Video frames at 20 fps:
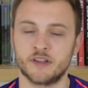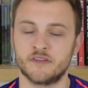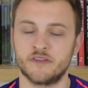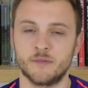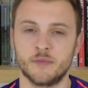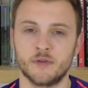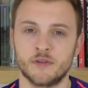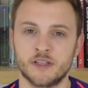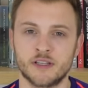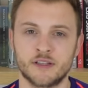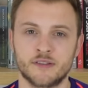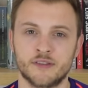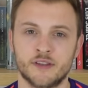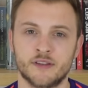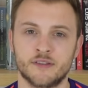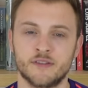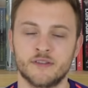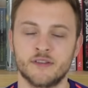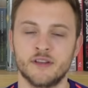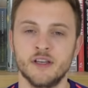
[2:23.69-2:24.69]
a Football League
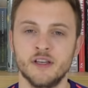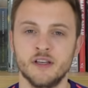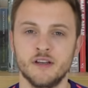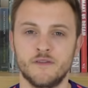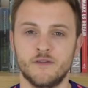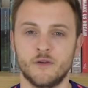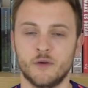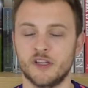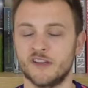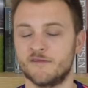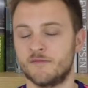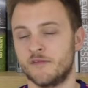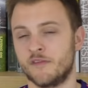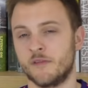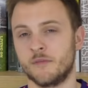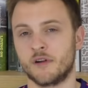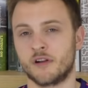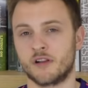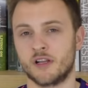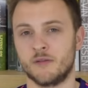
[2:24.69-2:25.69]
season for Liverpool
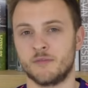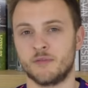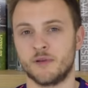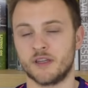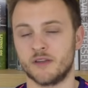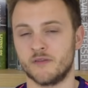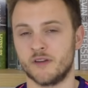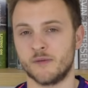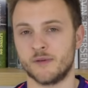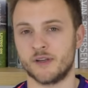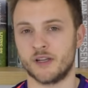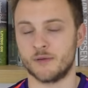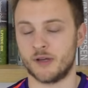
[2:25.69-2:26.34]
Football Club at the moment.